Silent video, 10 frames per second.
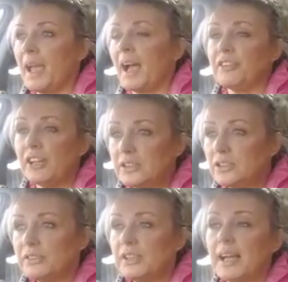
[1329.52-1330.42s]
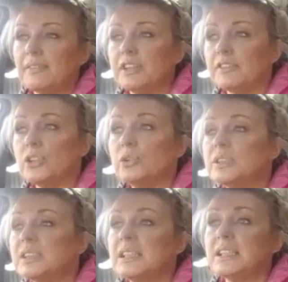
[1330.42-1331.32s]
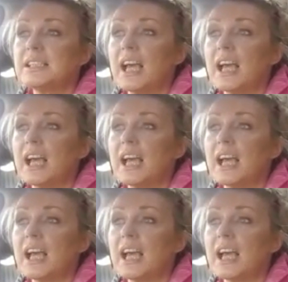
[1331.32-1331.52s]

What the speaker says: I've heard of it, I've never used it.